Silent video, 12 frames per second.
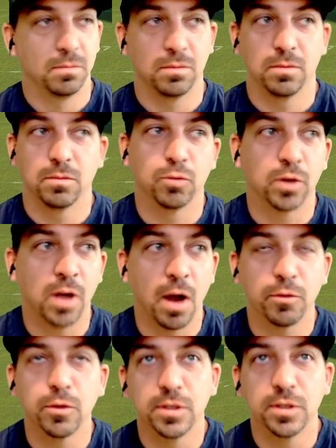
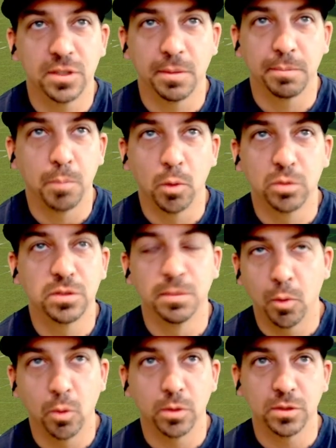recovery is the most
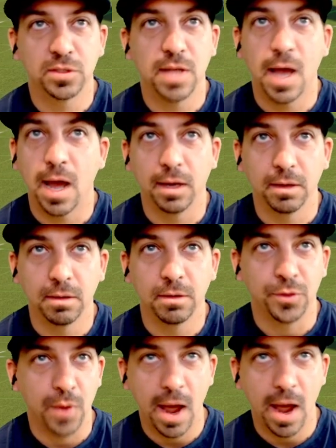important stat.
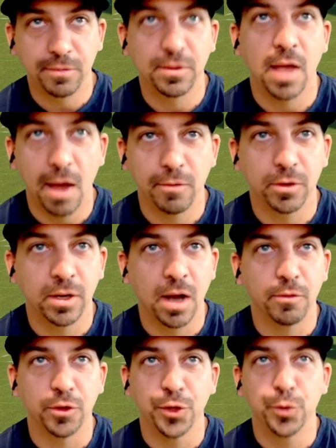You have to have
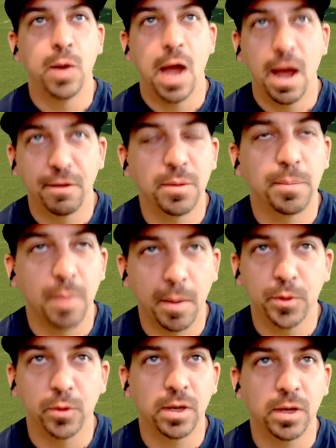recovery. You have to
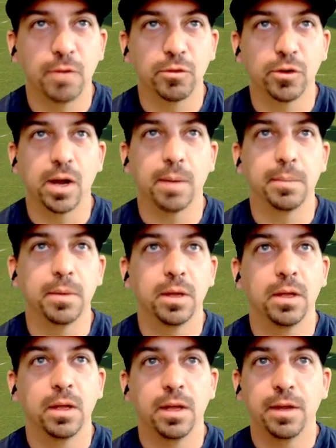bump your recovery up.
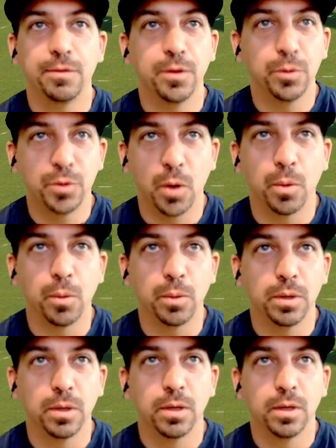If you don't,
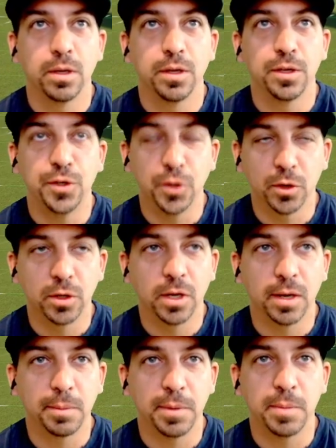you're
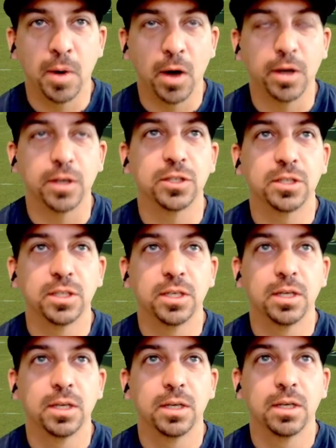gonna be punished
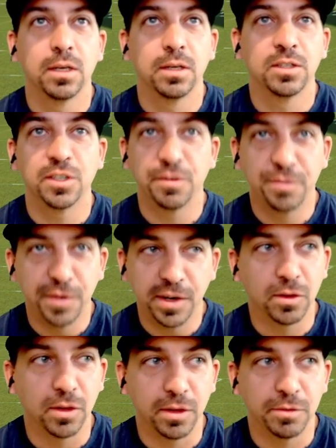
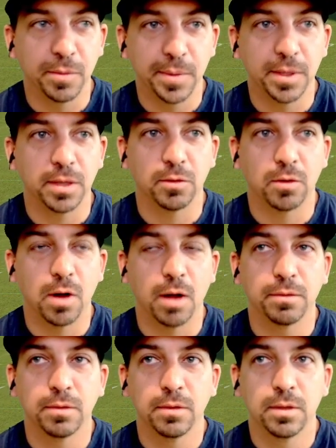severely for being in the
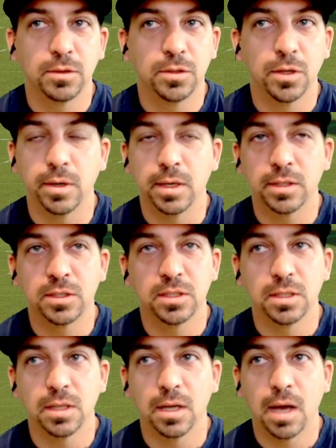rough. Dude,
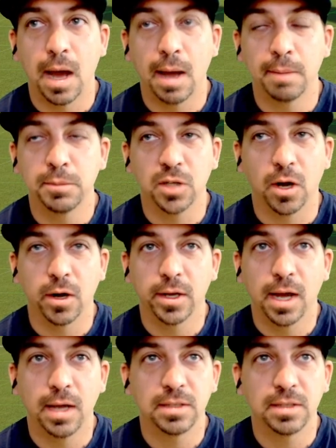I'm sorry,
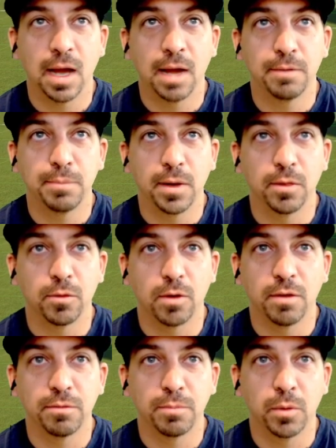guys. I've been in the
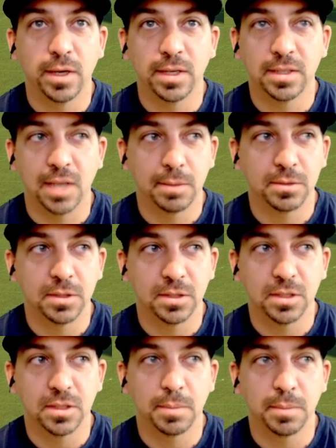rough plenty of times since
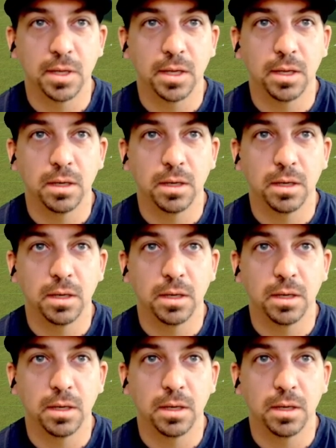this update.